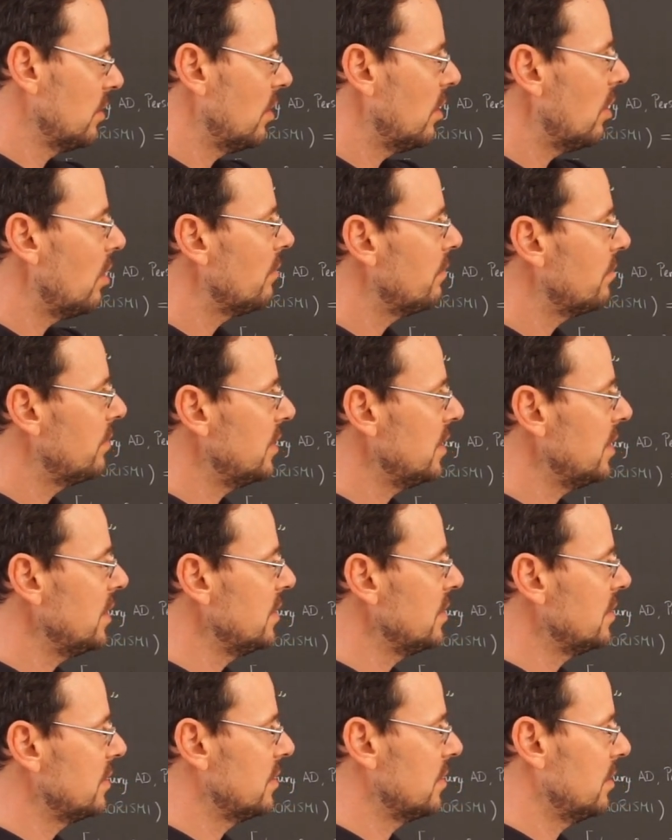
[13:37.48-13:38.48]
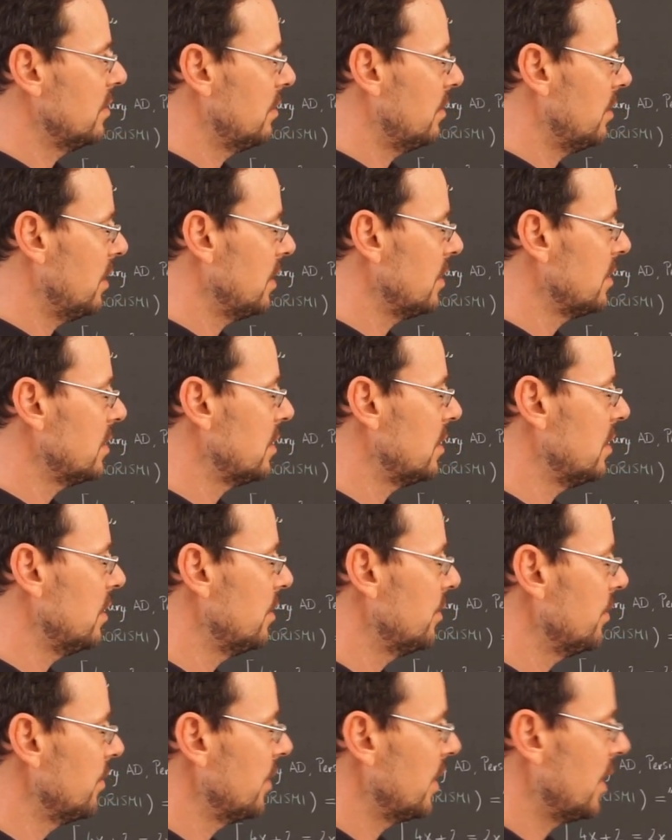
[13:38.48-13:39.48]
of these things
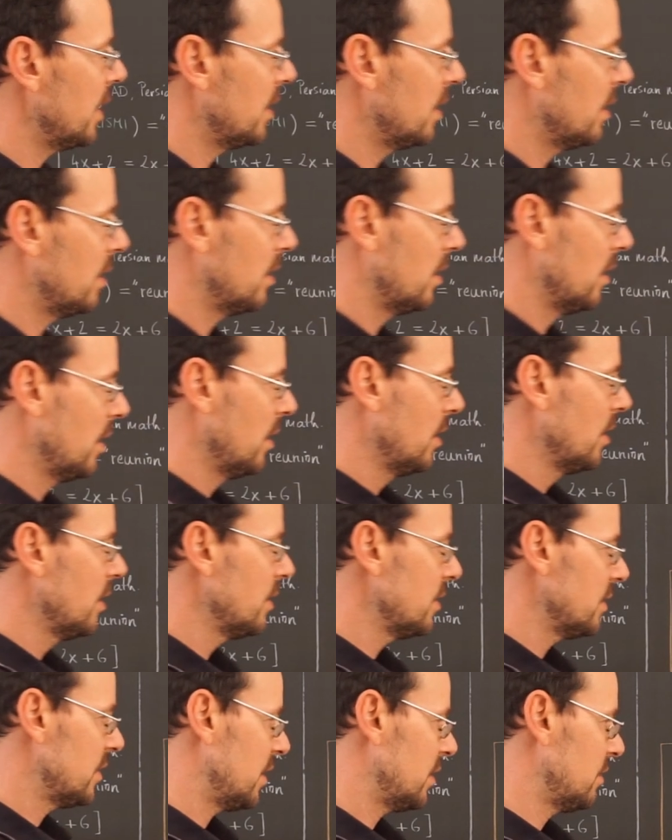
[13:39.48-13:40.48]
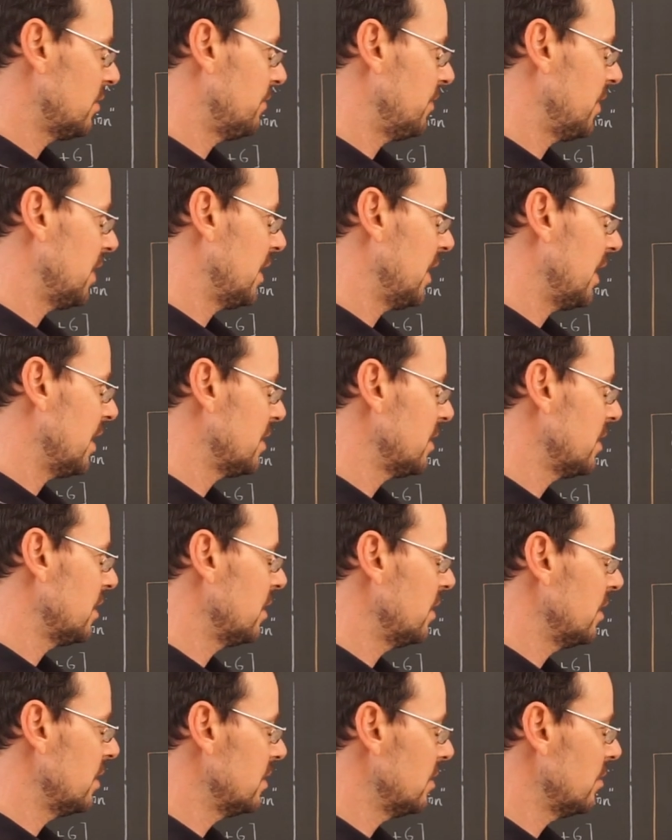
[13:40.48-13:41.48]
here in such fantastic
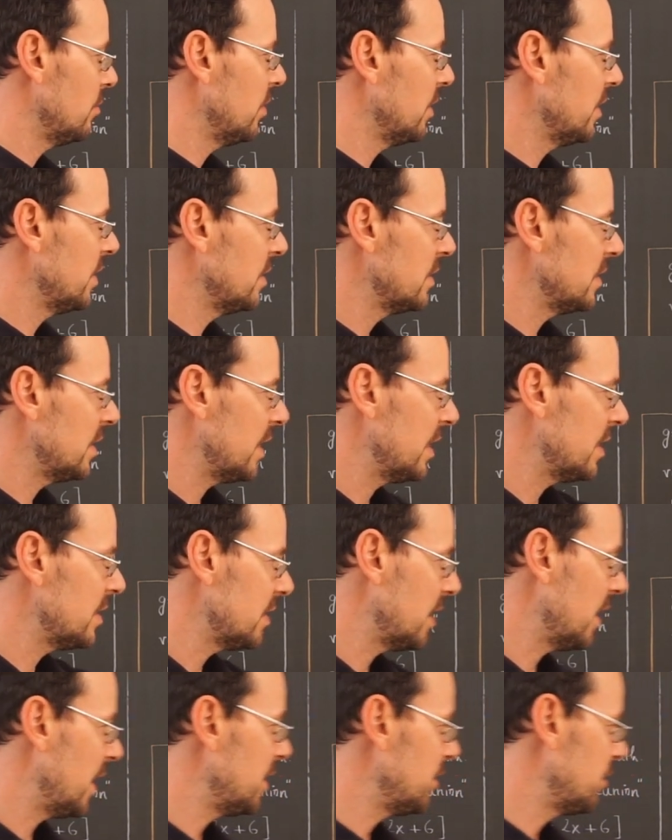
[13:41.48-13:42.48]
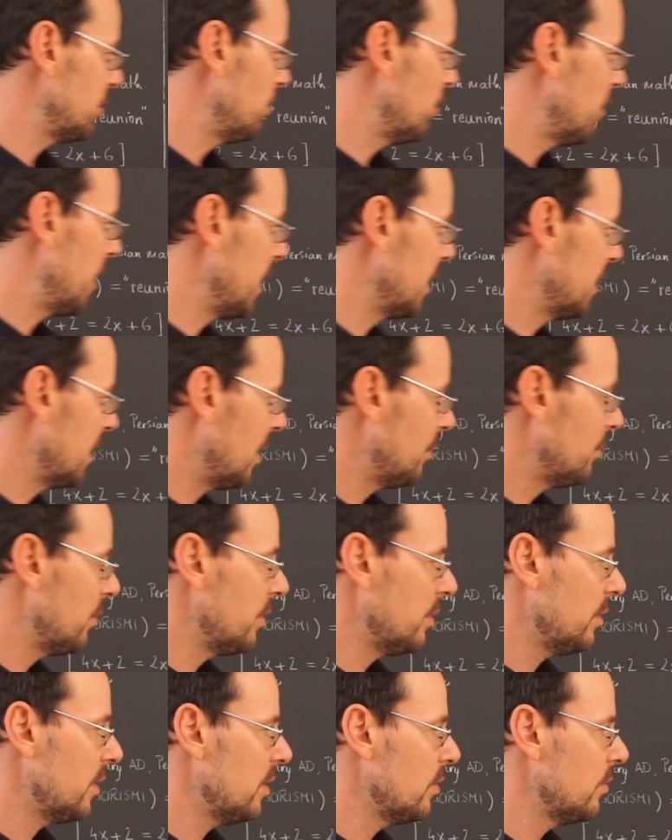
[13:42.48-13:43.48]
disciplines as algebraic number
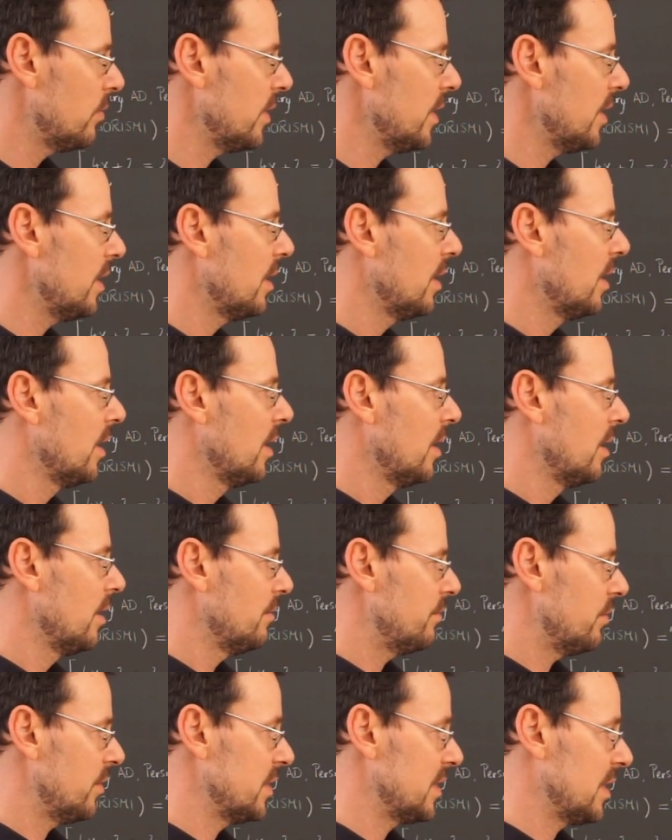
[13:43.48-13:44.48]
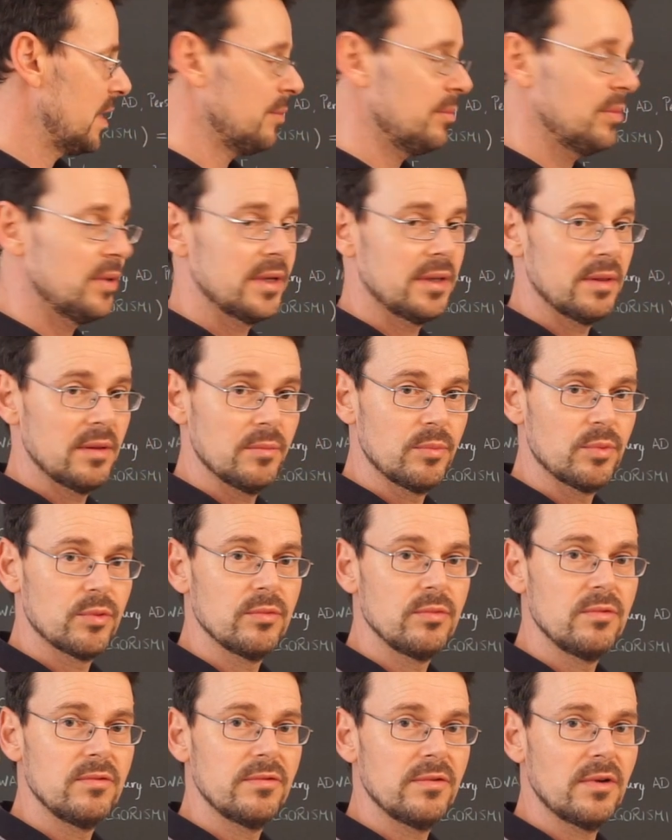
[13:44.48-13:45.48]
theory. For example, in the
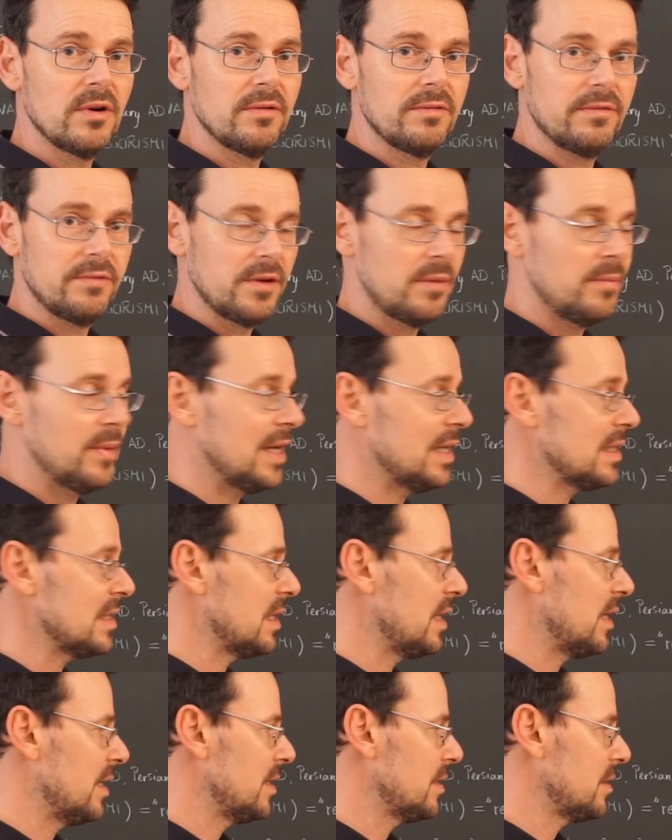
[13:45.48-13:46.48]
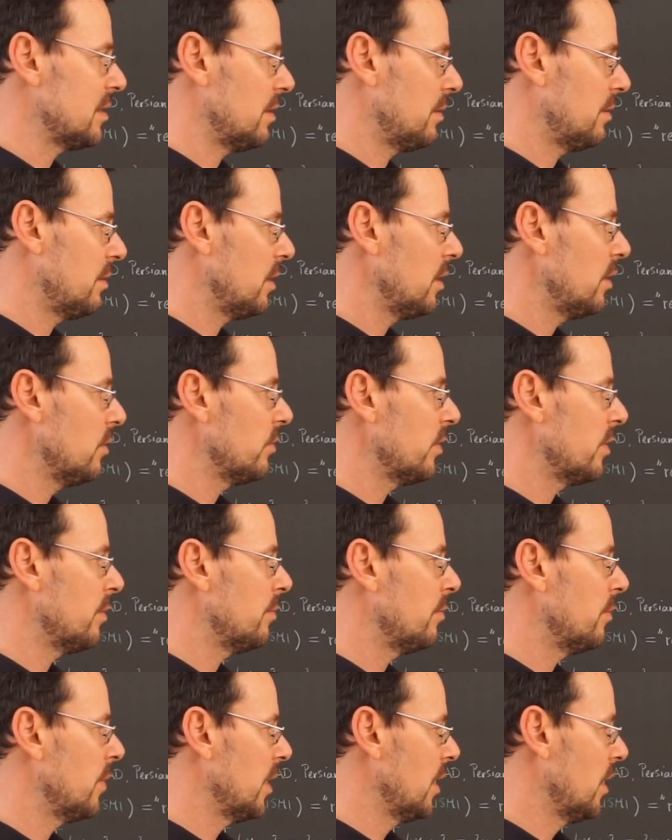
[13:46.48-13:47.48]
proof of Fermat's last
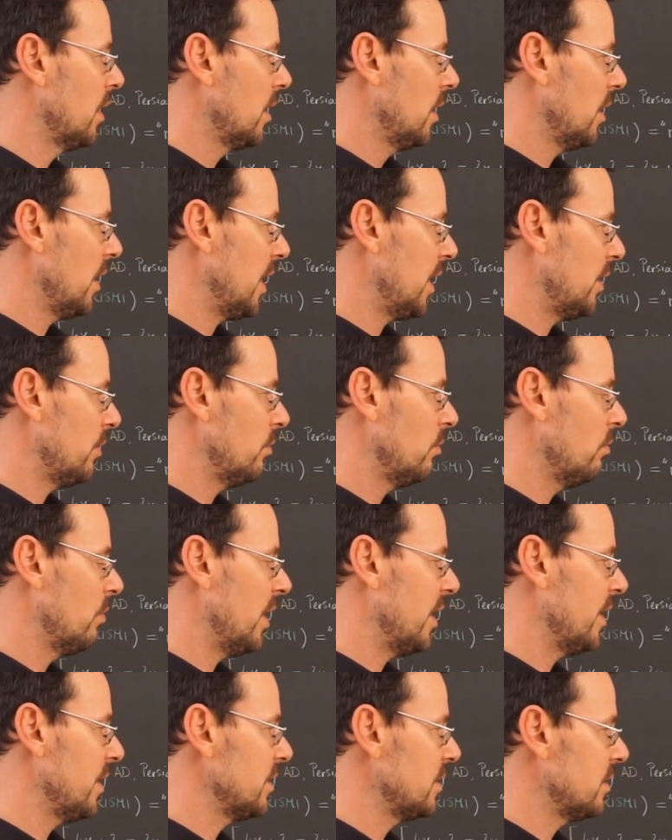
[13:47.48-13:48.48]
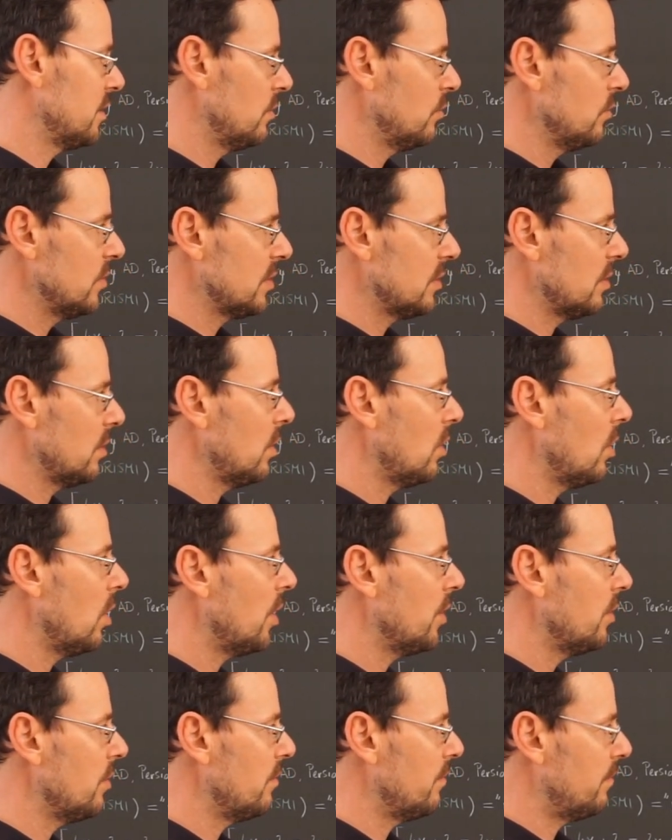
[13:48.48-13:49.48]
theorem, Andrew Wiles used a
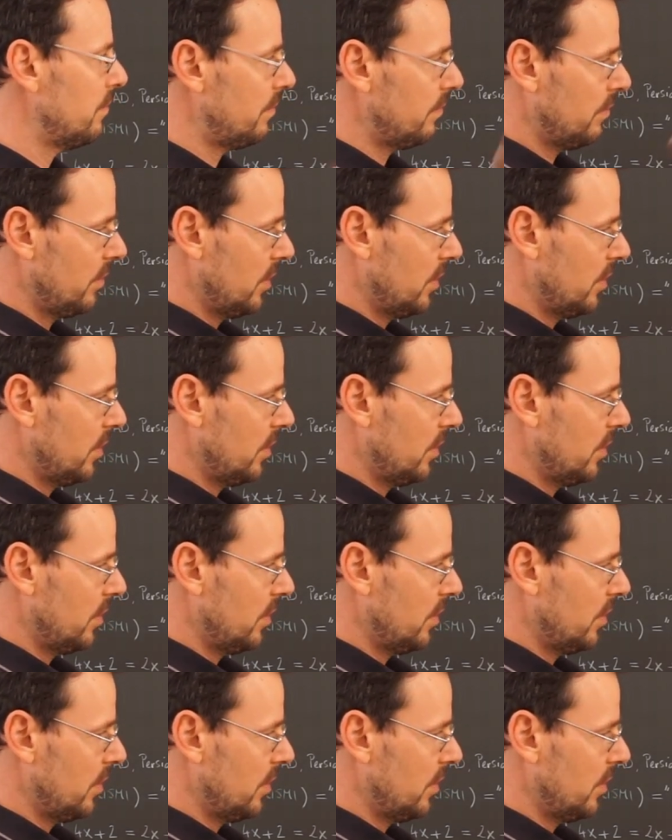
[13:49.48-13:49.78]
lot of